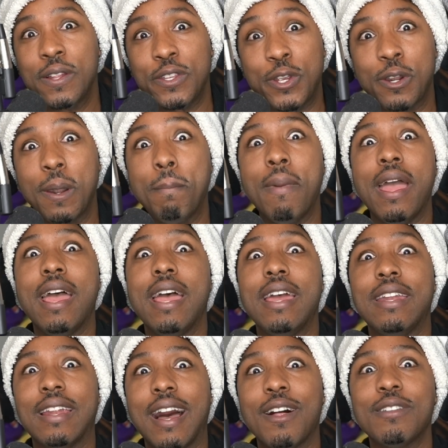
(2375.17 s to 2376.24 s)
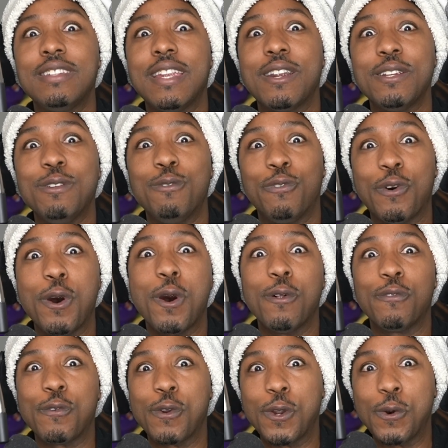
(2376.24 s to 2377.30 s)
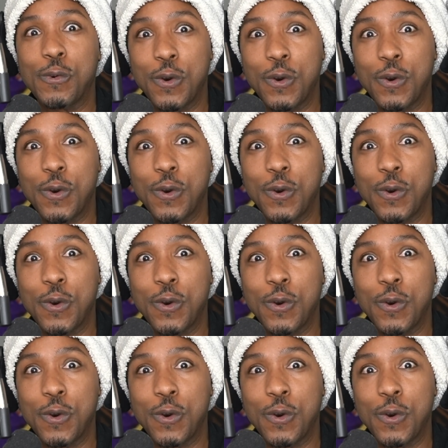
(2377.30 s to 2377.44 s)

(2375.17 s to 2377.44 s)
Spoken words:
You're a man. How dare you fall for a